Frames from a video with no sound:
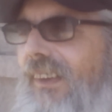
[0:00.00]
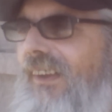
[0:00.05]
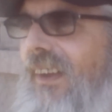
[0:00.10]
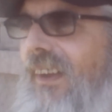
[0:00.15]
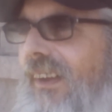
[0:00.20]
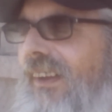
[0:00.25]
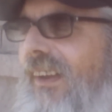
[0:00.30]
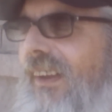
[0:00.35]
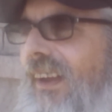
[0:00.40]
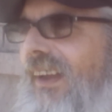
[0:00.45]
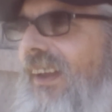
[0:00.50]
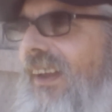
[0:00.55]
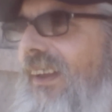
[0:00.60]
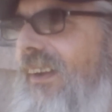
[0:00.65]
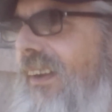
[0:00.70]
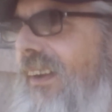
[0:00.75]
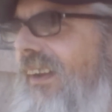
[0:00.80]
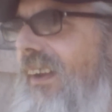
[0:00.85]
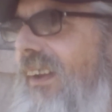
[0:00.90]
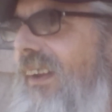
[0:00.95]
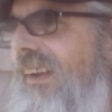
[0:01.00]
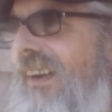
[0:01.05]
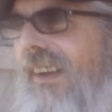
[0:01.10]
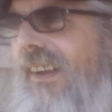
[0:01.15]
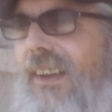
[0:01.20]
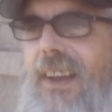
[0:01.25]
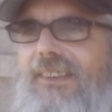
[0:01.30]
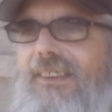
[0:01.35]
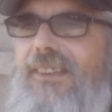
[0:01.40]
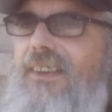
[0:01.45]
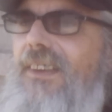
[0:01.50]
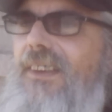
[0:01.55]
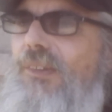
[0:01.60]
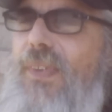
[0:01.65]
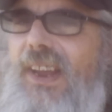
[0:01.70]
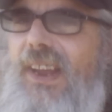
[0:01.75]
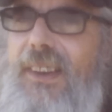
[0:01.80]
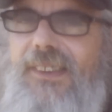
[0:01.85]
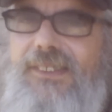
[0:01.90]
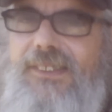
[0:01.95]
And, and, you know, I told you,
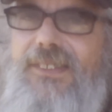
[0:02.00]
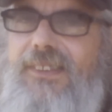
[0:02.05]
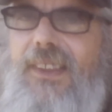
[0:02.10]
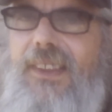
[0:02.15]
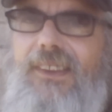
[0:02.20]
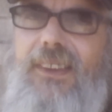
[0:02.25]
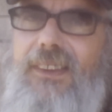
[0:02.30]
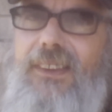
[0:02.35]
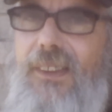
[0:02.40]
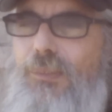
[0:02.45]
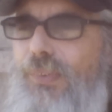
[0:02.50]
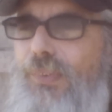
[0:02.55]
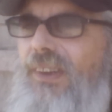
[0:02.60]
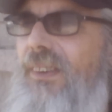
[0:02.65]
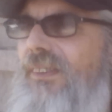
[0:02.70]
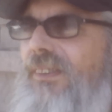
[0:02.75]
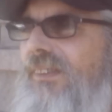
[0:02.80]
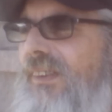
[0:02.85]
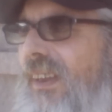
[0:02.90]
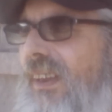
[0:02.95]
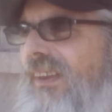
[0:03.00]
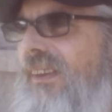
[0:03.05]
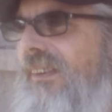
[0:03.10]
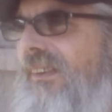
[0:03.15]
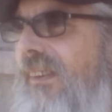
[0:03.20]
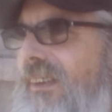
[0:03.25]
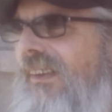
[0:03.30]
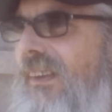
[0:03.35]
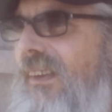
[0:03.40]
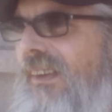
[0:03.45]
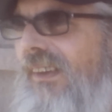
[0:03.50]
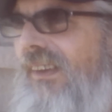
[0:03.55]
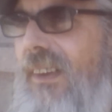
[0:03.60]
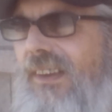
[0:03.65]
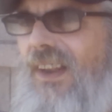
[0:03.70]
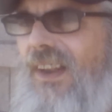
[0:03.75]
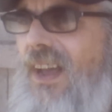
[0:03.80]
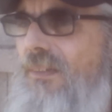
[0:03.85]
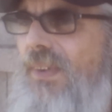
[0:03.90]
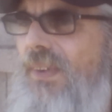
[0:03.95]
man, they're just cleaning the bones now. The
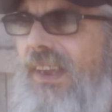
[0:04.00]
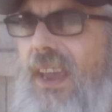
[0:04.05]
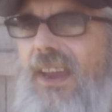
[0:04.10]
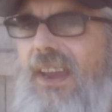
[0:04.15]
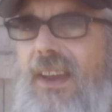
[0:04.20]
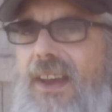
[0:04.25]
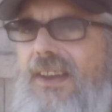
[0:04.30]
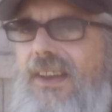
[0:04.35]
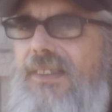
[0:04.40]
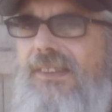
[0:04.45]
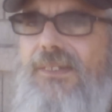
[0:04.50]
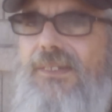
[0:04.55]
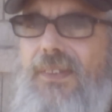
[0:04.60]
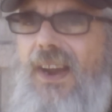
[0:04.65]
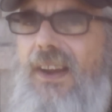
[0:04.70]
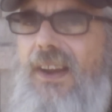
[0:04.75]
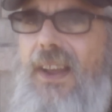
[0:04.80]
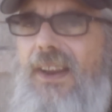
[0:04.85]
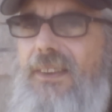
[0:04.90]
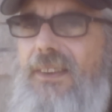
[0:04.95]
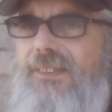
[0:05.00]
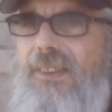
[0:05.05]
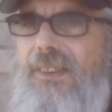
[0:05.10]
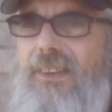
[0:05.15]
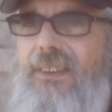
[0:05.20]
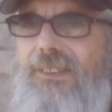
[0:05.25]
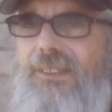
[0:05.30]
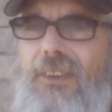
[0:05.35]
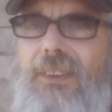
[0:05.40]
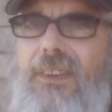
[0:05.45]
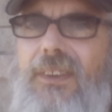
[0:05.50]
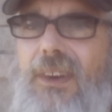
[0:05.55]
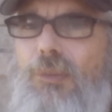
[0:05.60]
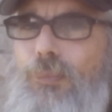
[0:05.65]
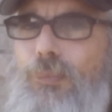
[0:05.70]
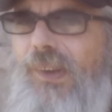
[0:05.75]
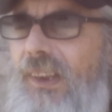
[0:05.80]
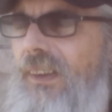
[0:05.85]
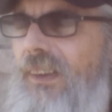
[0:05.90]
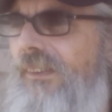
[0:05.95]
climate chaos is right after your door,
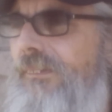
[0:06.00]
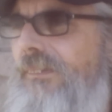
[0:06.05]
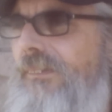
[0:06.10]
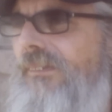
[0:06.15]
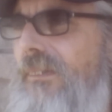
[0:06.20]
man.